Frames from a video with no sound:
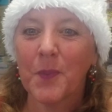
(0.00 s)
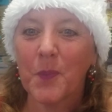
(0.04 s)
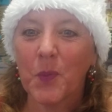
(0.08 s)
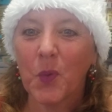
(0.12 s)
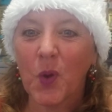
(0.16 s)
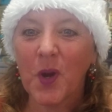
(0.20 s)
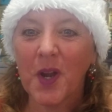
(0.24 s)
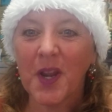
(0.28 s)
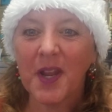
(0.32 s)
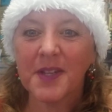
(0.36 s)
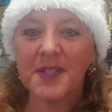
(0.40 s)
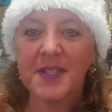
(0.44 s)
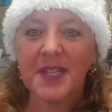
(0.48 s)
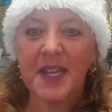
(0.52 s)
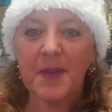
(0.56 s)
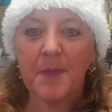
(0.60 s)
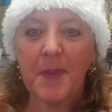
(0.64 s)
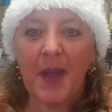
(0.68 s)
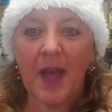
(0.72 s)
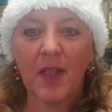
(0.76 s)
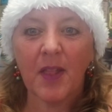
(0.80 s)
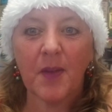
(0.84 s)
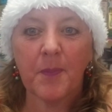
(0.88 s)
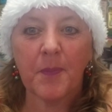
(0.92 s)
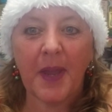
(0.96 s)
morning, Team
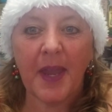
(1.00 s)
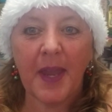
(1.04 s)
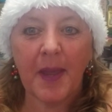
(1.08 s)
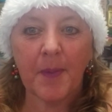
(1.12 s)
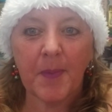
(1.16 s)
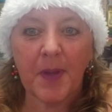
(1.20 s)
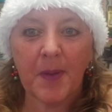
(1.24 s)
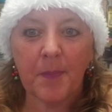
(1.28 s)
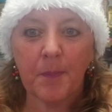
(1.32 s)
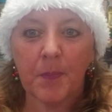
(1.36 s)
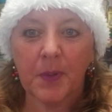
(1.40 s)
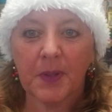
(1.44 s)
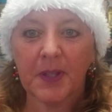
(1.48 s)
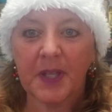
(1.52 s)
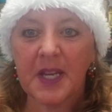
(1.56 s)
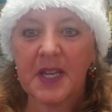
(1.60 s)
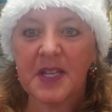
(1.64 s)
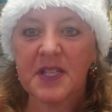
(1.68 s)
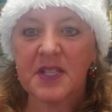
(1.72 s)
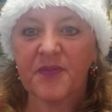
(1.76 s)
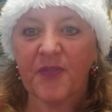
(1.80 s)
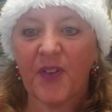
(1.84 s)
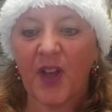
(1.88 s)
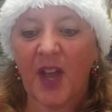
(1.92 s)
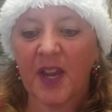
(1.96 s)
Alabama.
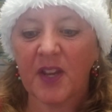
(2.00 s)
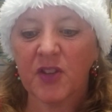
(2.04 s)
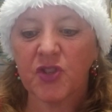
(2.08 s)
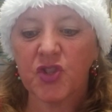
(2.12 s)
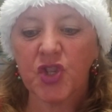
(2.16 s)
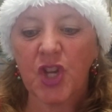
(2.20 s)
Please find